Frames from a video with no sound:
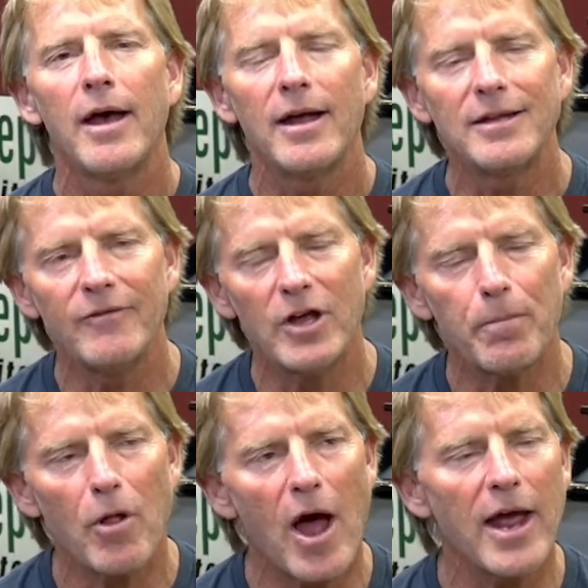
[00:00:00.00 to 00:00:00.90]
Uh, T V
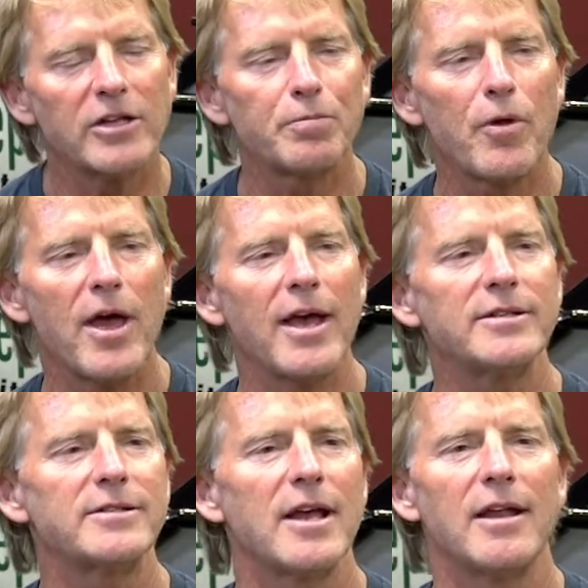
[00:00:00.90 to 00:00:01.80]
appliance
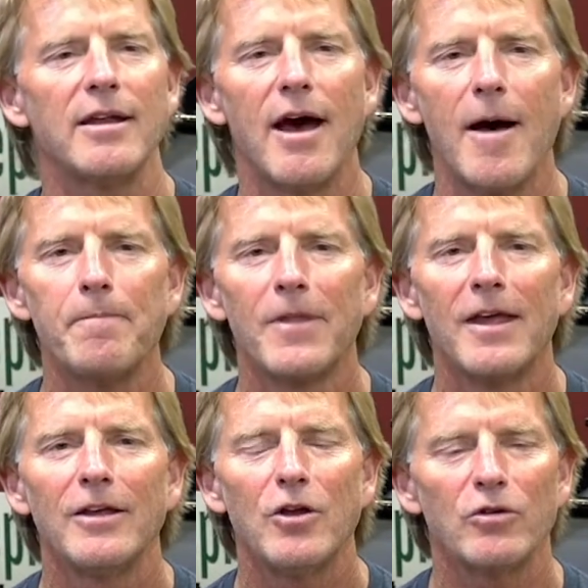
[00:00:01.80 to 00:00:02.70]
place, and, uh,
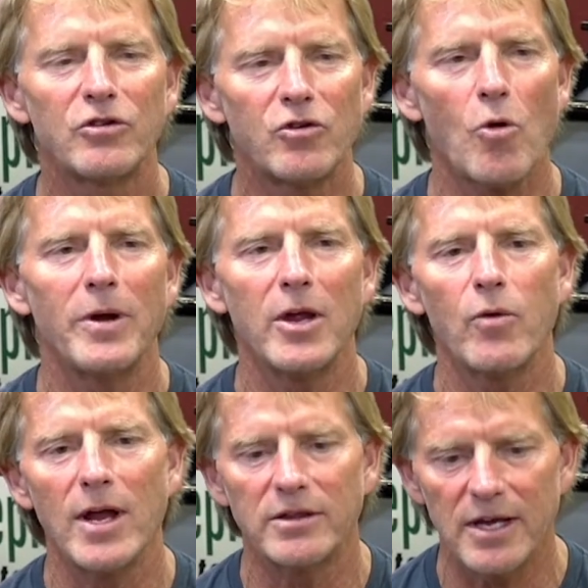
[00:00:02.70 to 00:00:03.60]
you know, so many
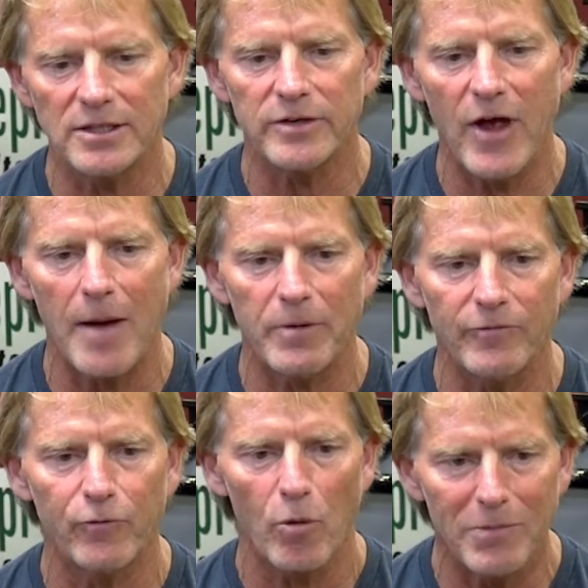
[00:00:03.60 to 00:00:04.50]
great things have
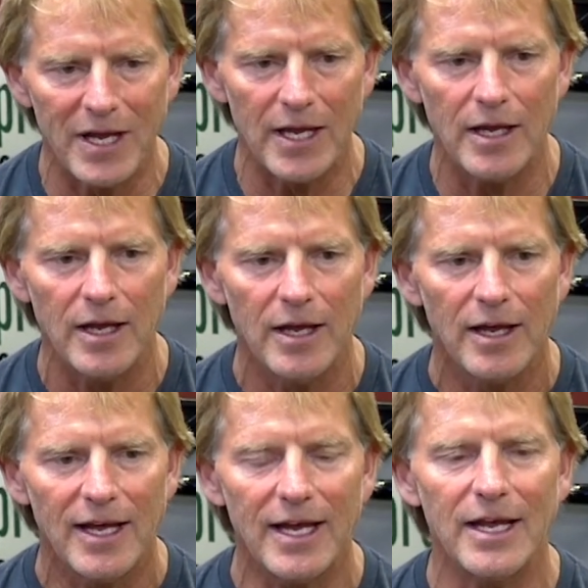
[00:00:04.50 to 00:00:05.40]
happened for me
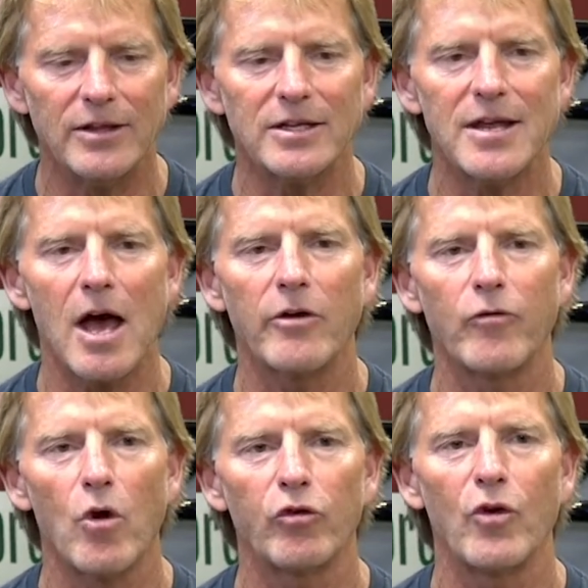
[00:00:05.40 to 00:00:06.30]
in the town
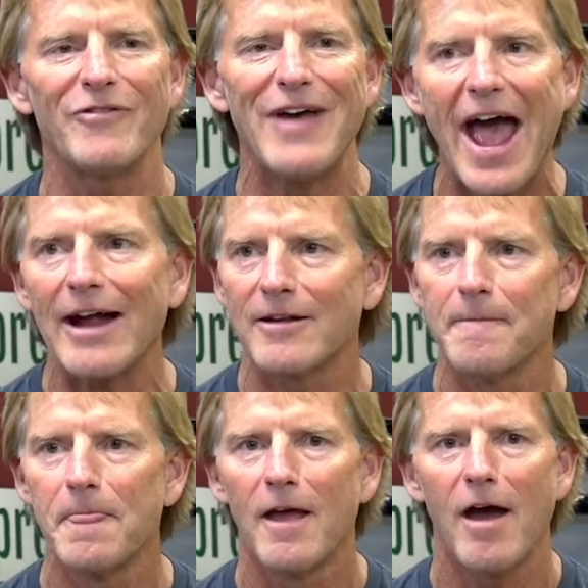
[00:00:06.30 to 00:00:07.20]
of Roseville. In fact,
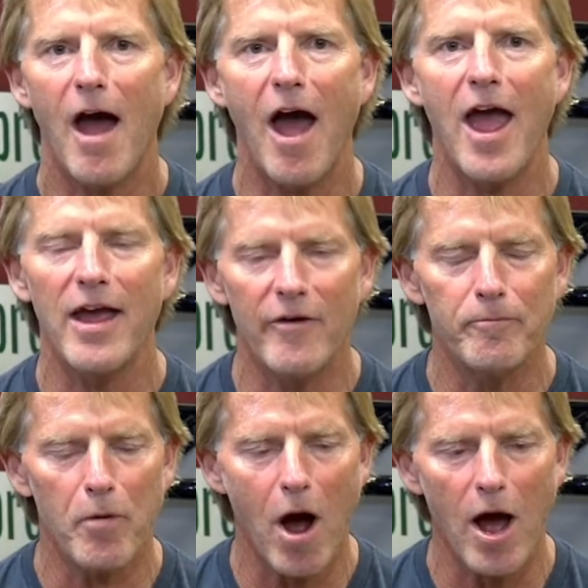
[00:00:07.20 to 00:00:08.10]
I
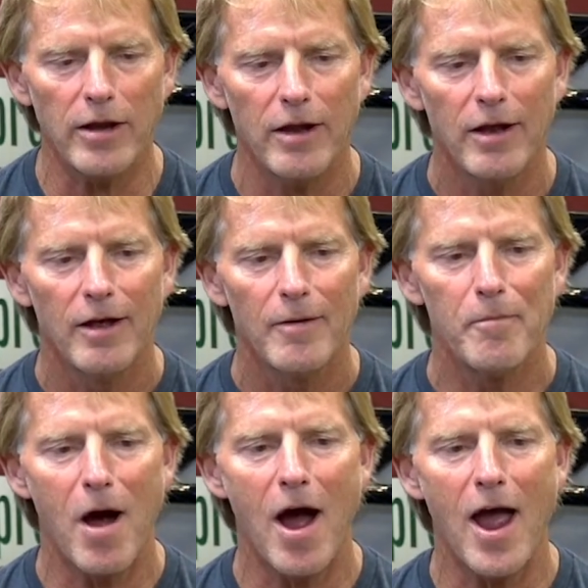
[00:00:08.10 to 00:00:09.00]
have bought
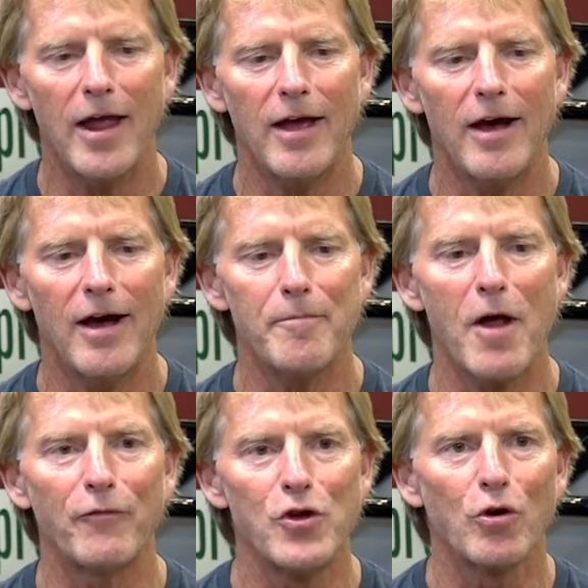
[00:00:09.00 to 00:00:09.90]
my uh,
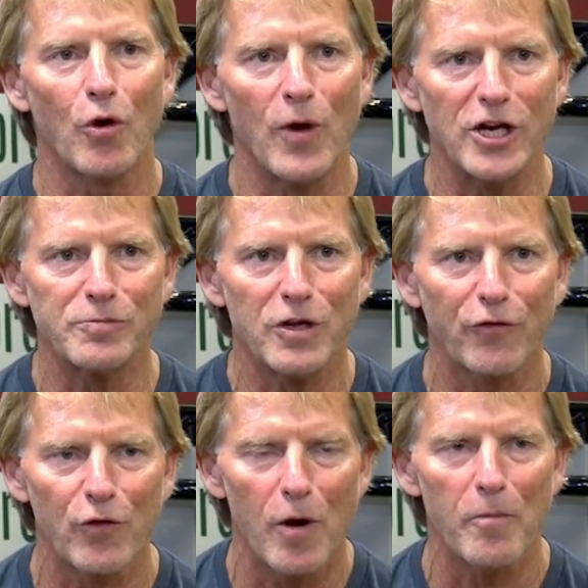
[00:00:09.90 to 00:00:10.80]
my funeral arrangements
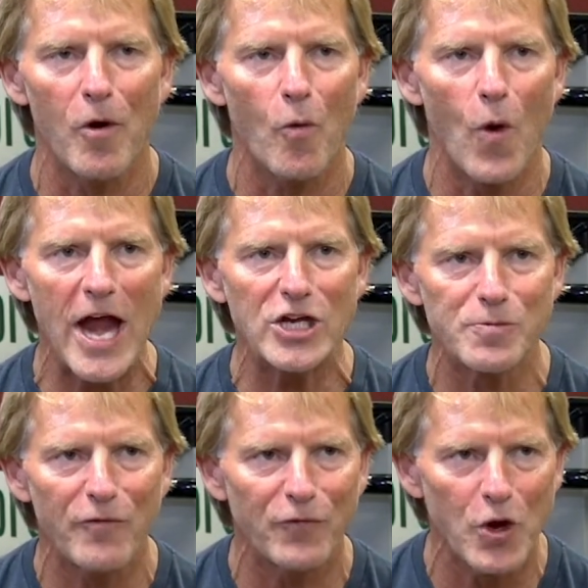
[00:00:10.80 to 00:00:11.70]
from
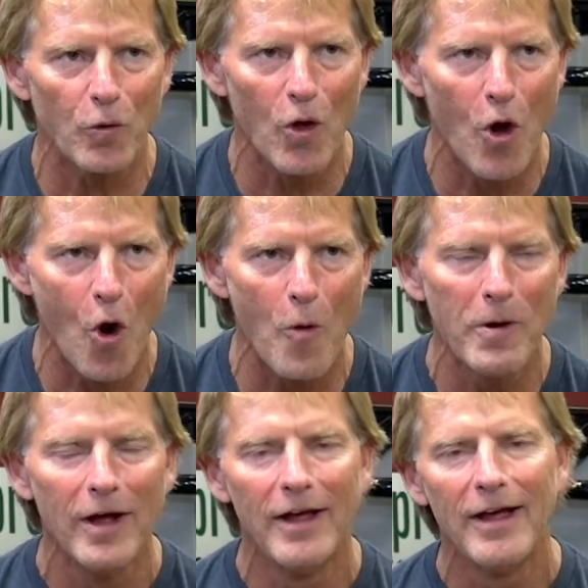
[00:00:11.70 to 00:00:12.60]
Wageman Funeral
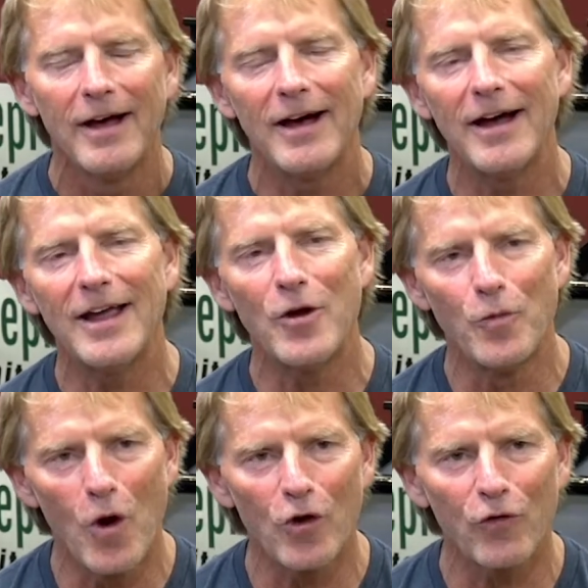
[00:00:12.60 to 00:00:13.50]
Home uh,
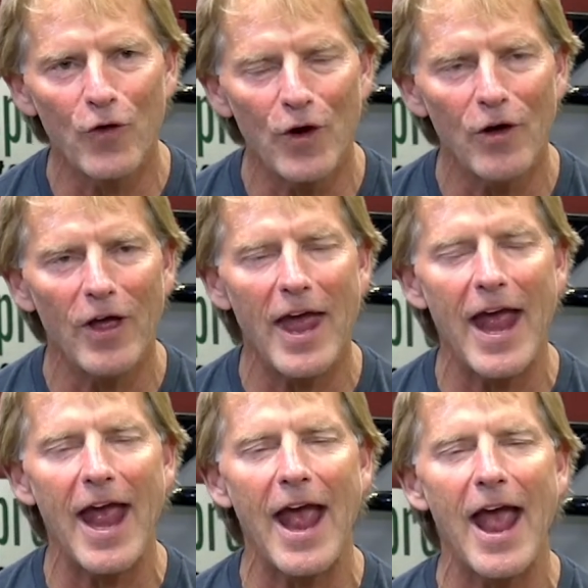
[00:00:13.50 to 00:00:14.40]
in Roseville,
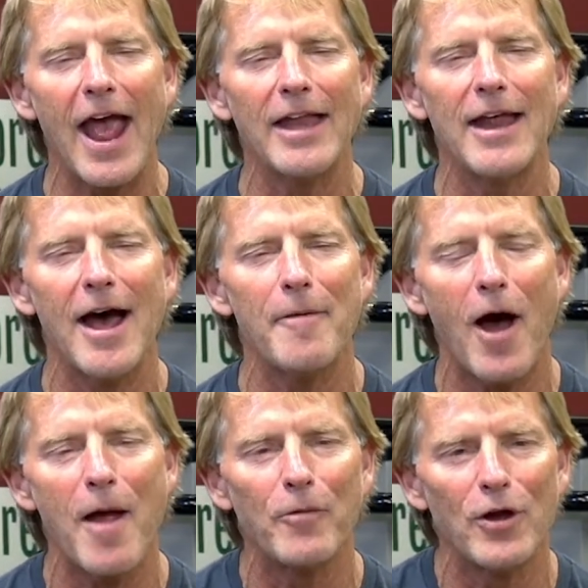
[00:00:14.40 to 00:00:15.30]
and uh,
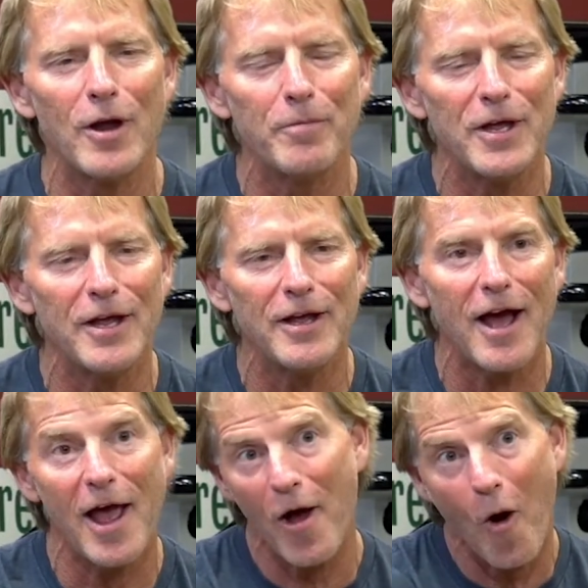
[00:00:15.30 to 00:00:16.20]
I'm going to be,
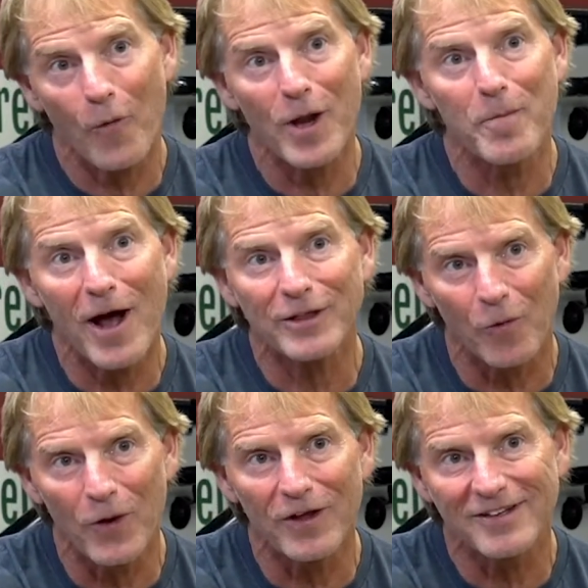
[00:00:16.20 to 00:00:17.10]
I already bought
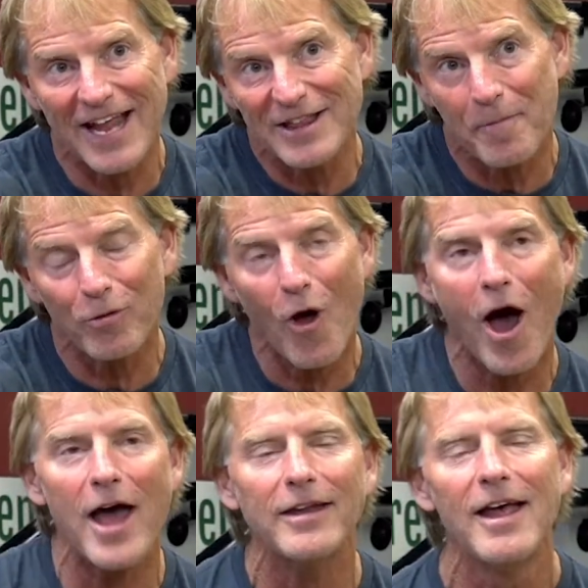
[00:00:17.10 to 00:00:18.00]
the real estate, the
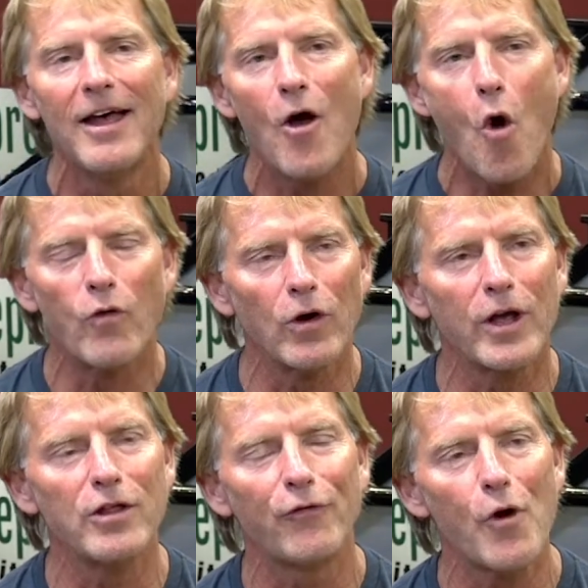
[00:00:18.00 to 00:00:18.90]
plot,
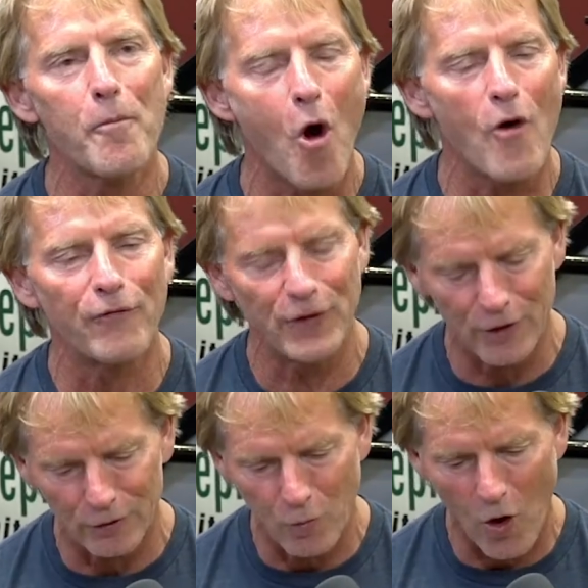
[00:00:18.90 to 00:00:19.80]
overlooking the football
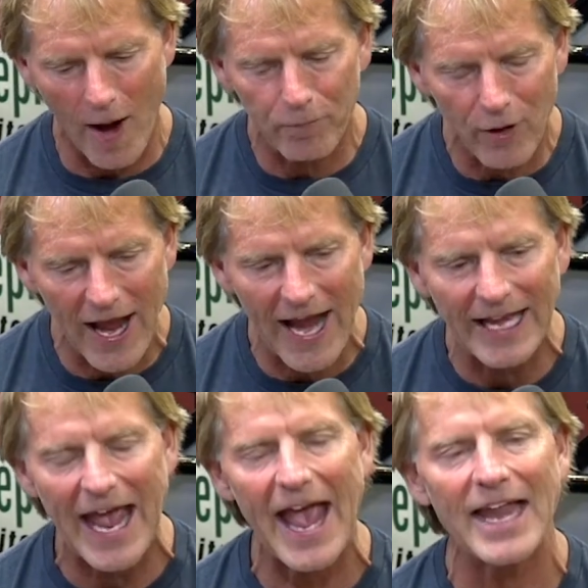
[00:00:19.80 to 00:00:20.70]
field where I
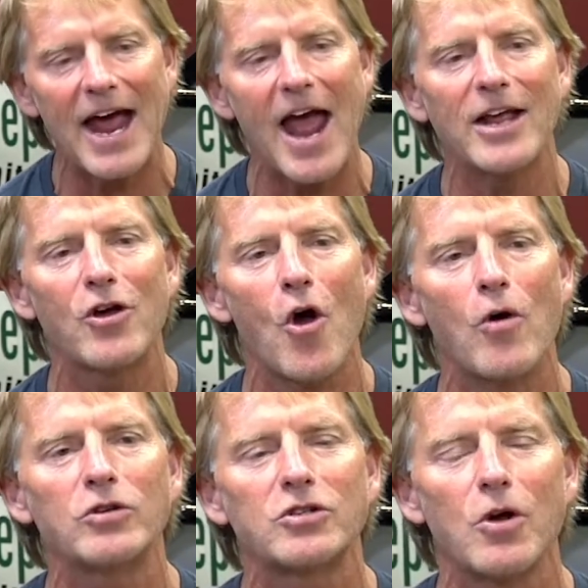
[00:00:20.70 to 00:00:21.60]
played and I
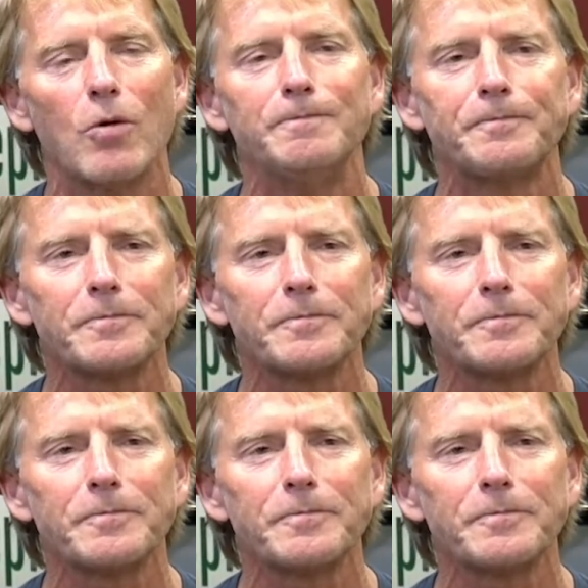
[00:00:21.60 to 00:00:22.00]
coached. So